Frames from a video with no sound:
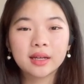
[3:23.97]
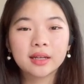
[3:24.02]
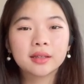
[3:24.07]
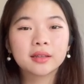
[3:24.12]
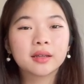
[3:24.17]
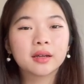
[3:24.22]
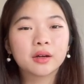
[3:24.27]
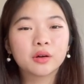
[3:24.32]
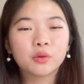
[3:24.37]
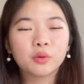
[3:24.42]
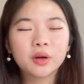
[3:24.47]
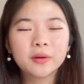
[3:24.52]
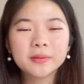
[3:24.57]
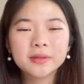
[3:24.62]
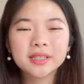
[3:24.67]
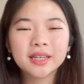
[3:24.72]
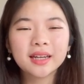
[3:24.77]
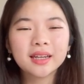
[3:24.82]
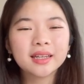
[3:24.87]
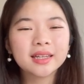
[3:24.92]
Their
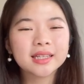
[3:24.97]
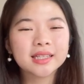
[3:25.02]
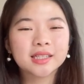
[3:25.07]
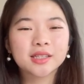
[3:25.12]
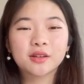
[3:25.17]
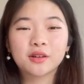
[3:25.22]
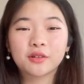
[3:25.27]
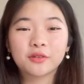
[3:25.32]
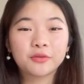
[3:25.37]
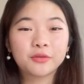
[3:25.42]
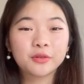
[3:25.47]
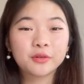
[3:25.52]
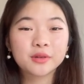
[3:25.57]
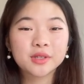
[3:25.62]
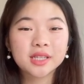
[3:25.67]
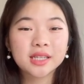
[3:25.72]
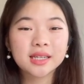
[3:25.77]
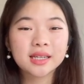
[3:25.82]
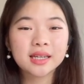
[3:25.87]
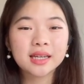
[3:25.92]
website is
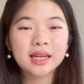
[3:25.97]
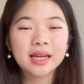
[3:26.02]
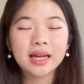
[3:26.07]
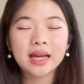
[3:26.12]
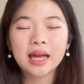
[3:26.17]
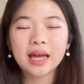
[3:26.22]
confusing